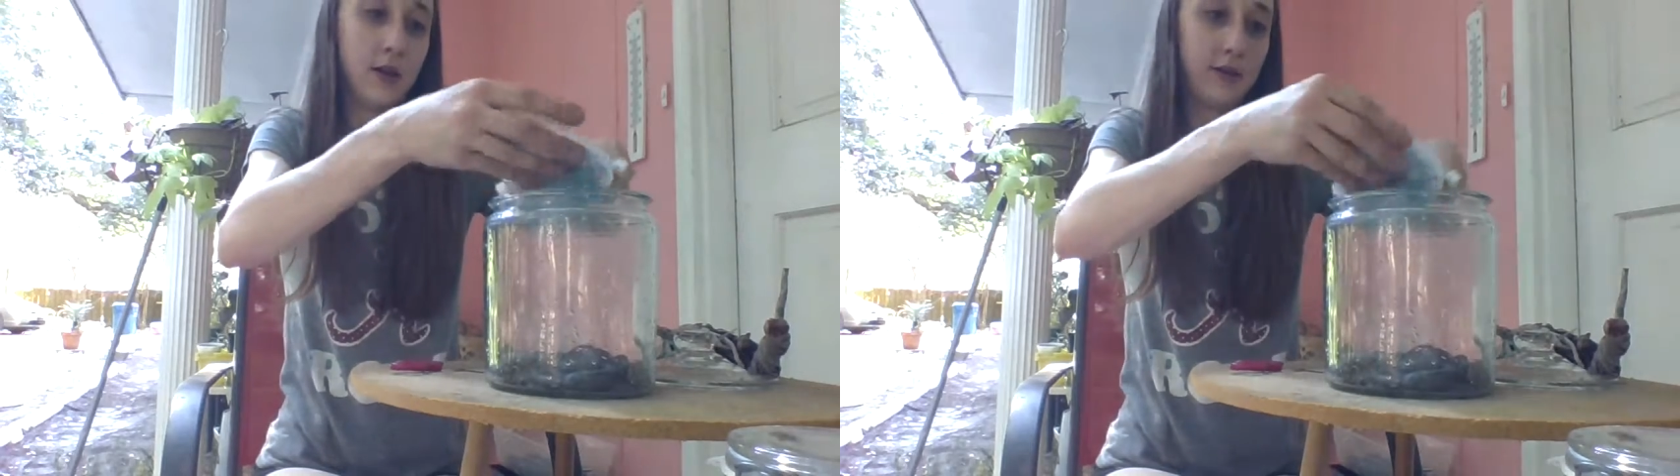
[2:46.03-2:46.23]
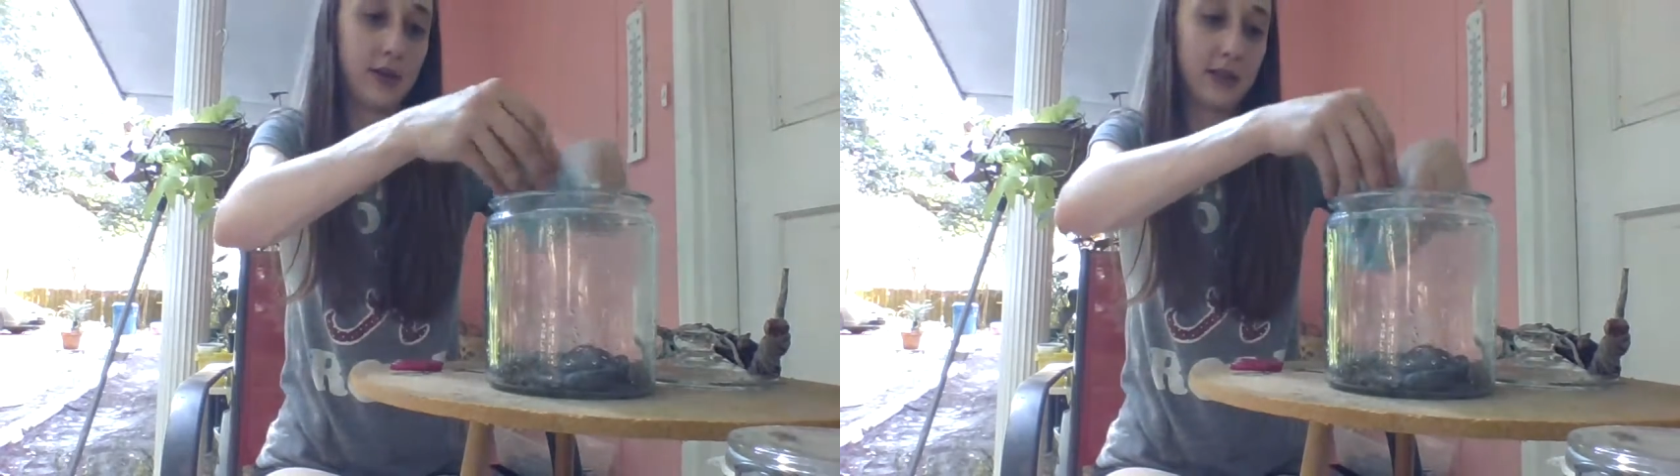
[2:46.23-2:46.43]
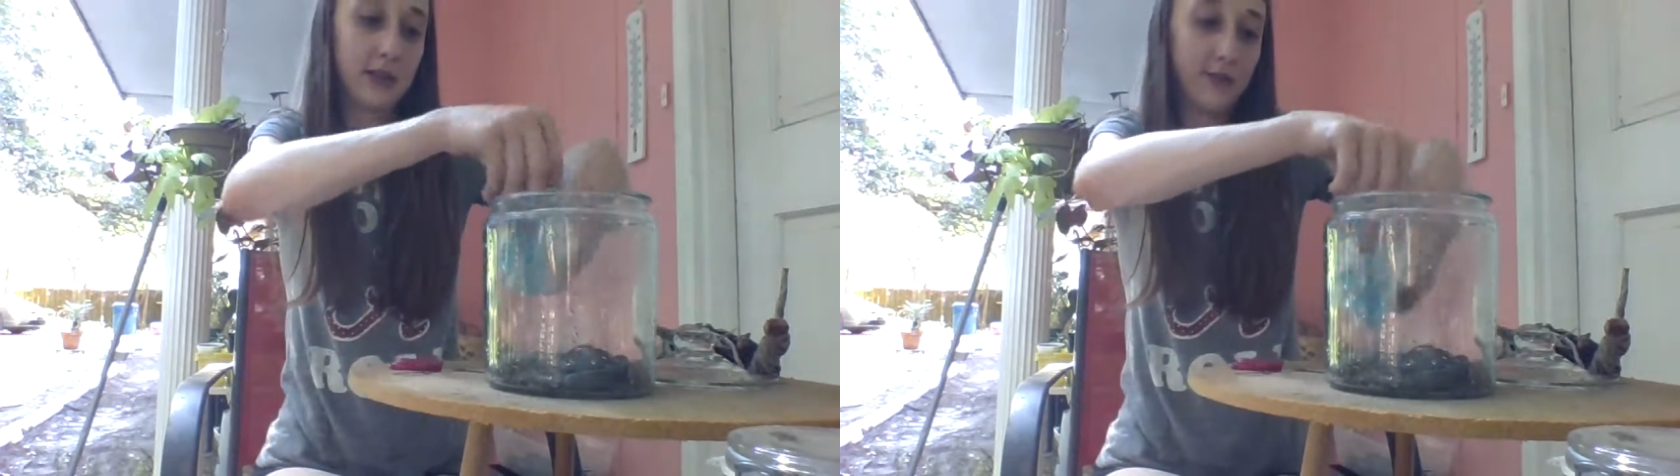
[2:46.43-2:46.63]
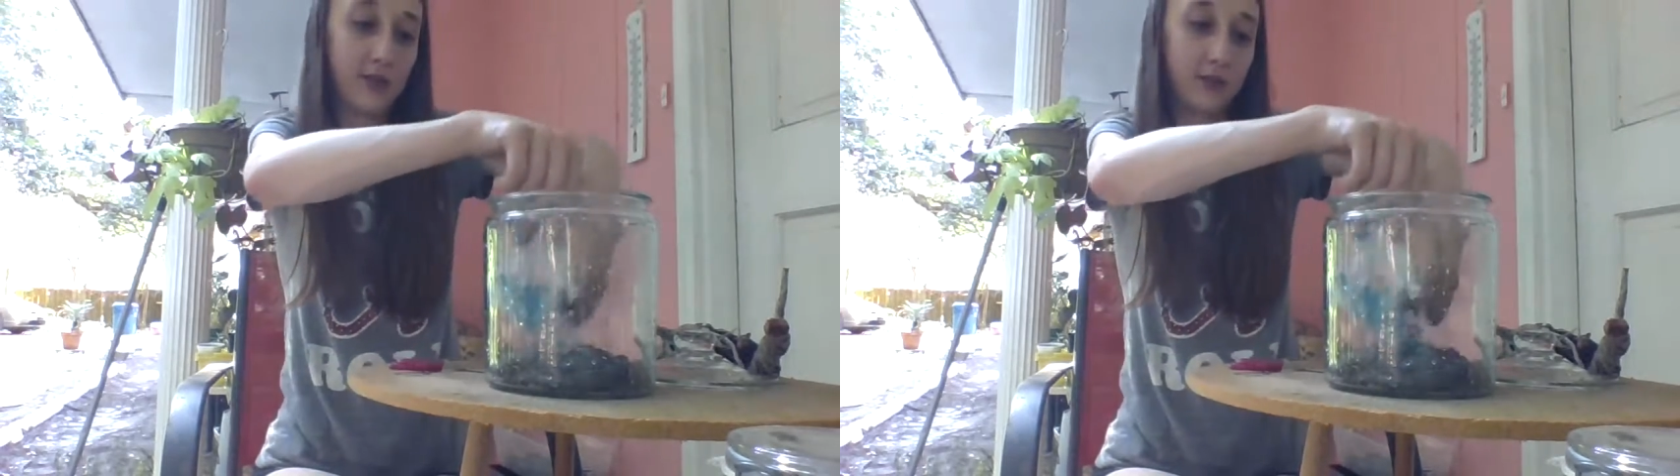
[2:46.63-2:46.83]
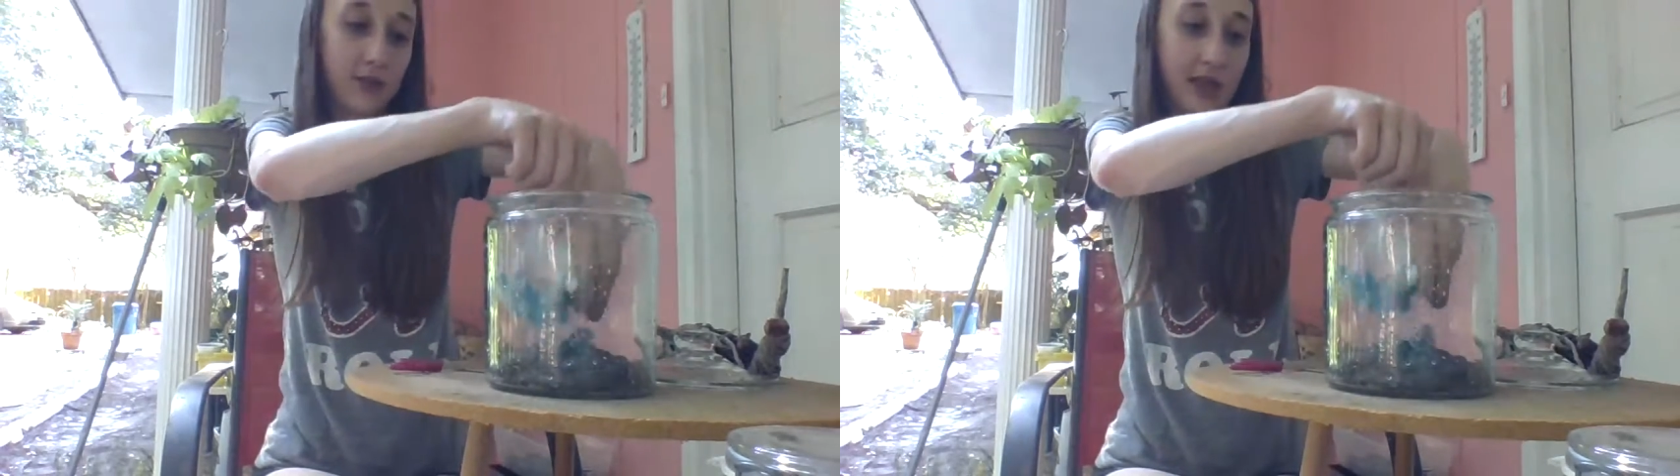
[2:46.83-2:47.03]
I've got some
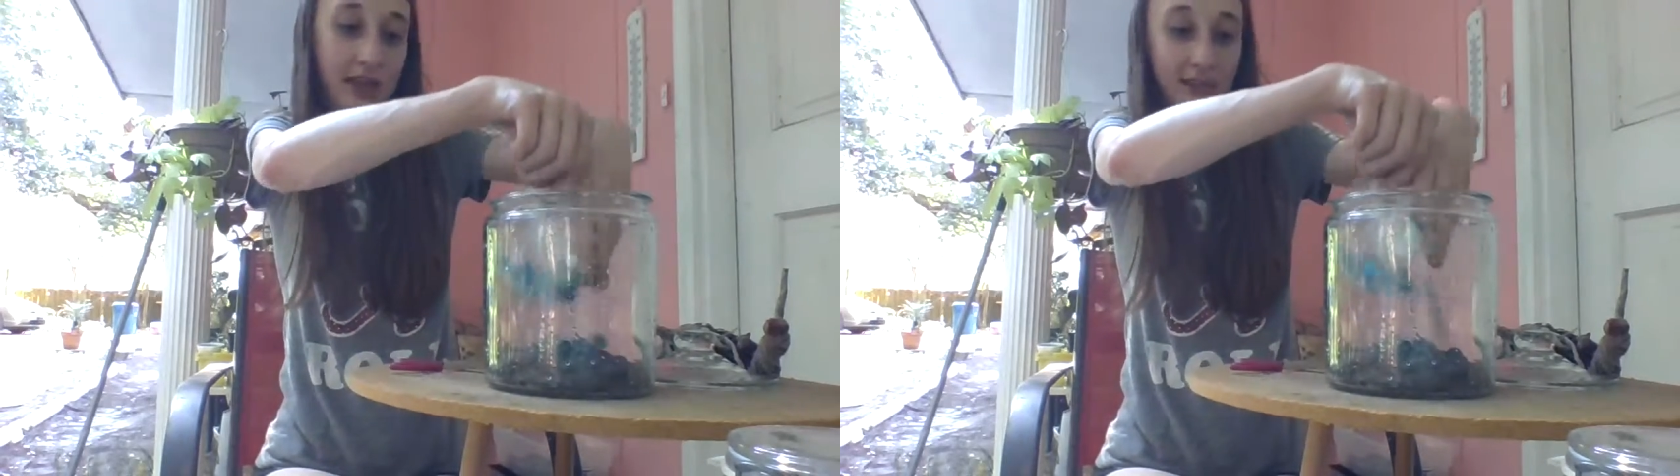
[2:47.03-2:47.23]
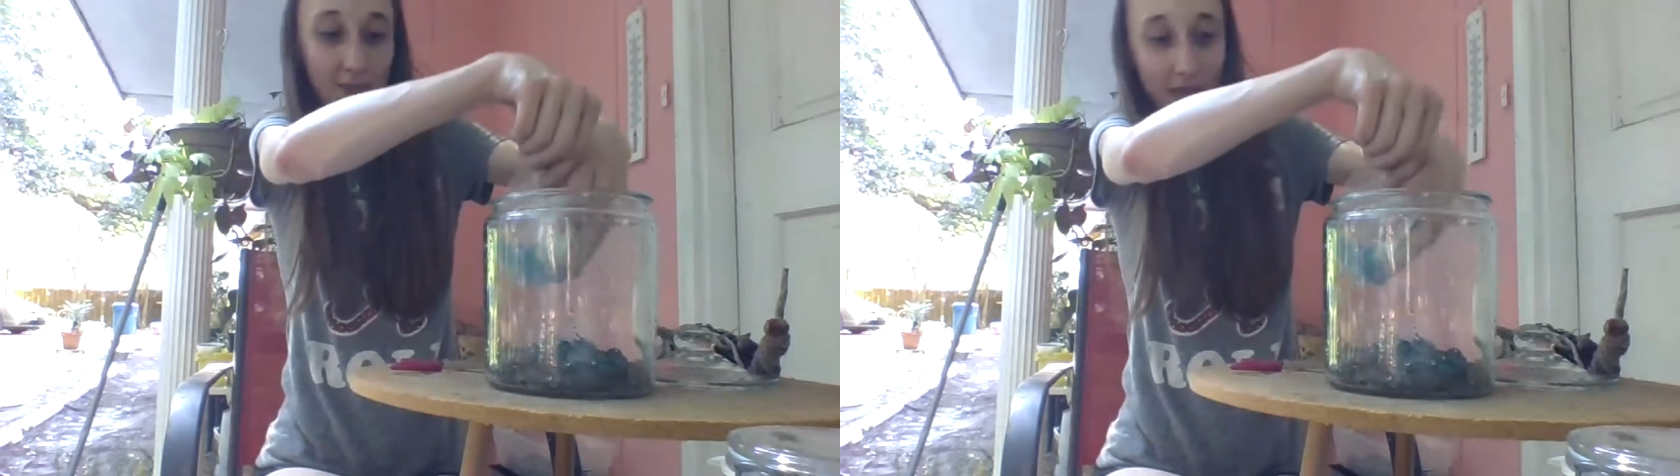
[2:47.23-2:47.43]
little glass